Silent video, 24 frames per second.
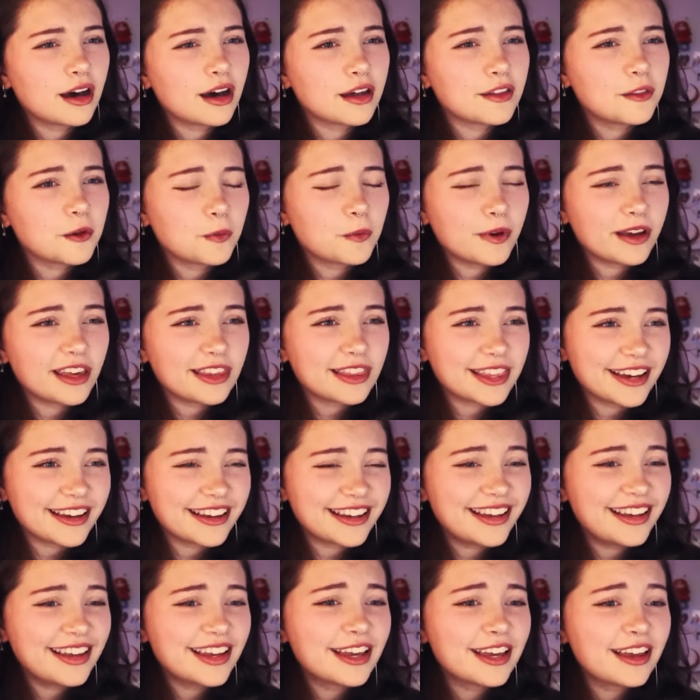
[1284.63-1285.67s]
The way that
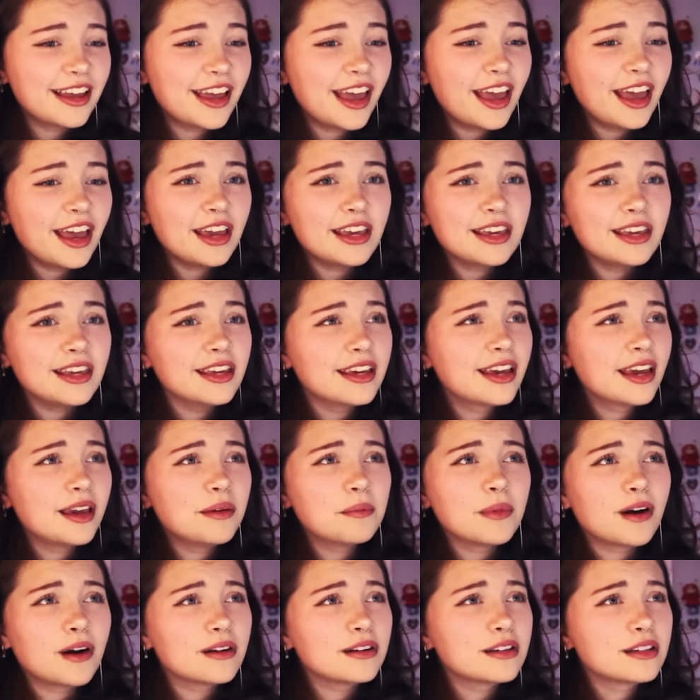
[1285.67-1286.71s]
he came
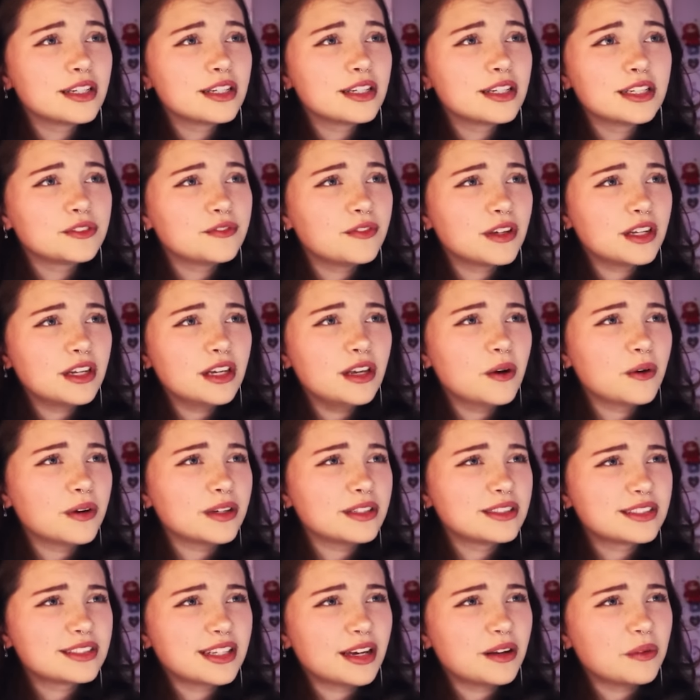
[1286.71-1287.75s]
out in his video and
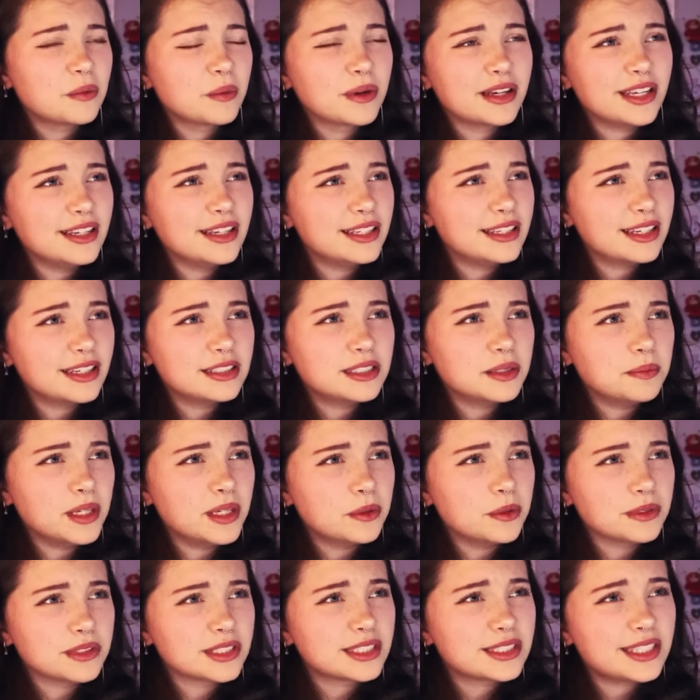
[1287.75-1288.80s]
said what he did to me
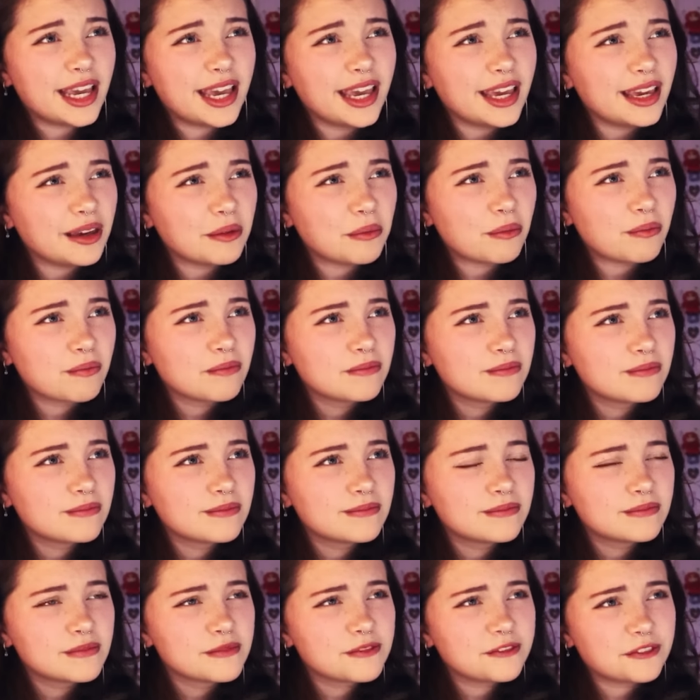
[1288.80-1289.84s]
was tame
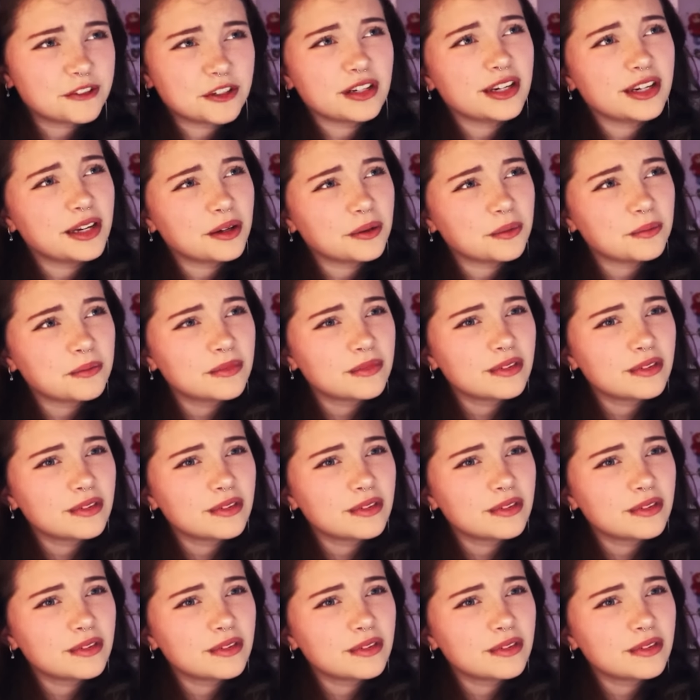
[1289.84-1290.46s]
for him,